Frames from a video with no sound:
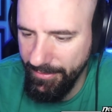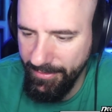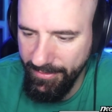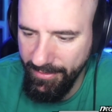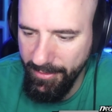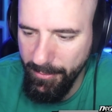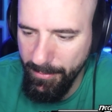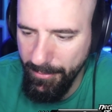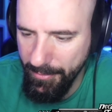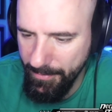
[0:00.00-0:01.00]
Let's just say no
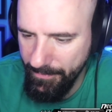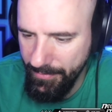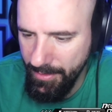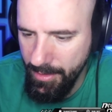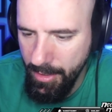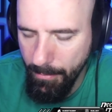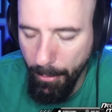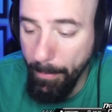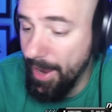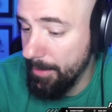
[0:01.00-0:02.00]
more.
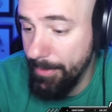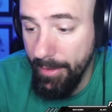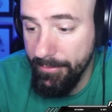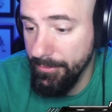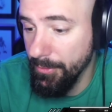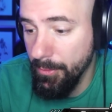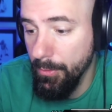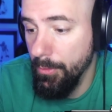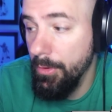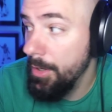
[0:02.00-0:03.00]
Bro, pocket passers are
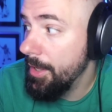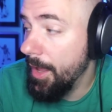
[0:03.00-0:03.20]
cool.